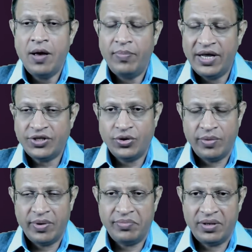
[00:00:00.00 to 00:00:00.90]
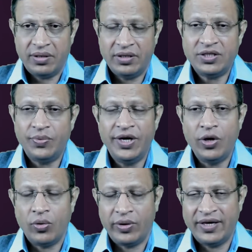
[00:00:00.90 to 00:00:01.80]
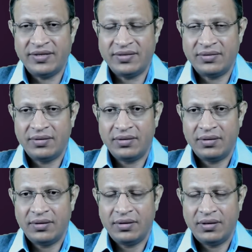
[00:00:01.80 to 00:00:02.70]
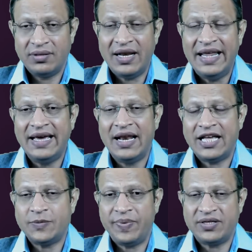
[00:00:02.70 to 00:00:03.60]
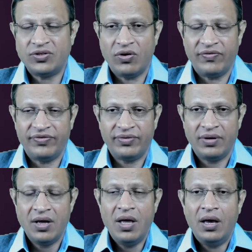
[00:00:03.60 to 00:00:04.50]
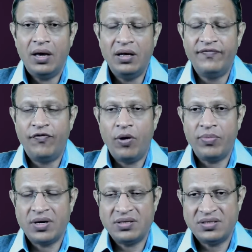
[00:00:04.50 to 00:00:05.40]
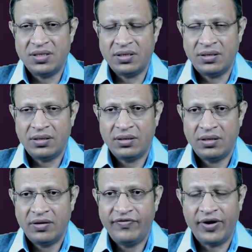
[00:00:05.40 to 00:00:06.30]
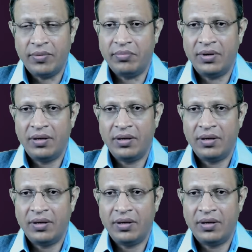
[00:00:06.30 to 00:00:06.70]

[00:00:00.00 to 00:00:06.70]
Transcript: Please do remember, this video is the legal aspects of informed consent from